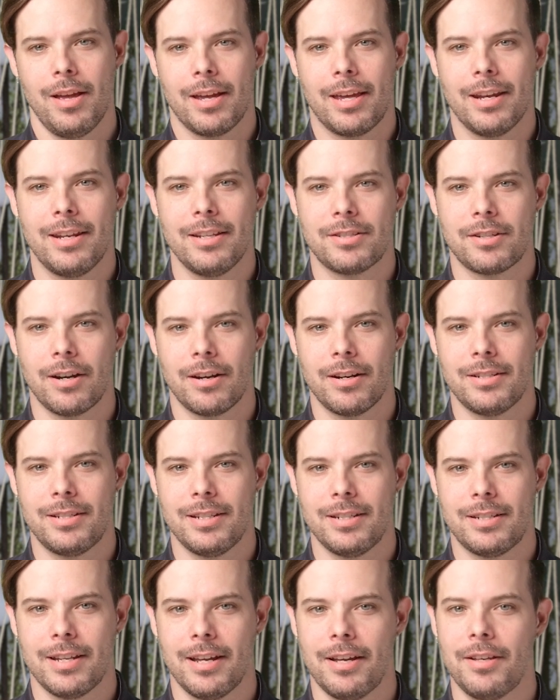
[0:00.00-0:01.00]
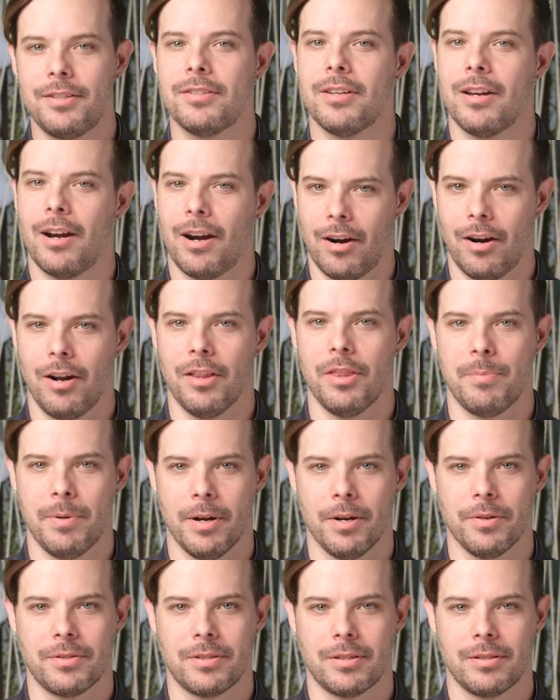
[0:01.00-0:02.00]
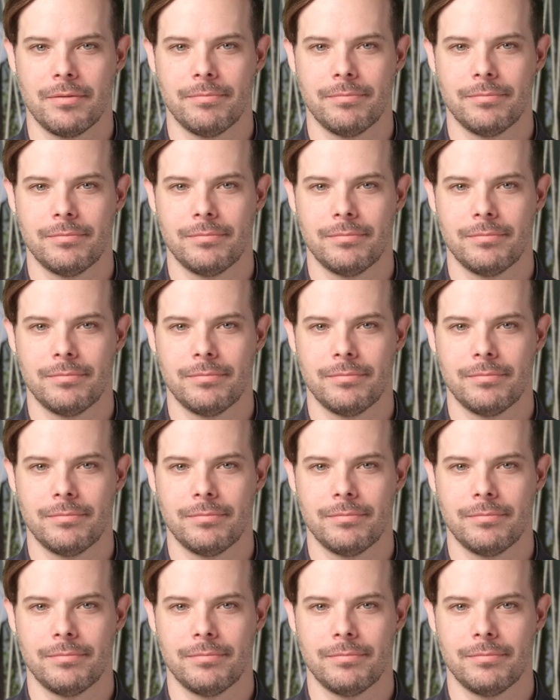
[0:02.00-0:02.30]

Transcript: Getting started details are on the post.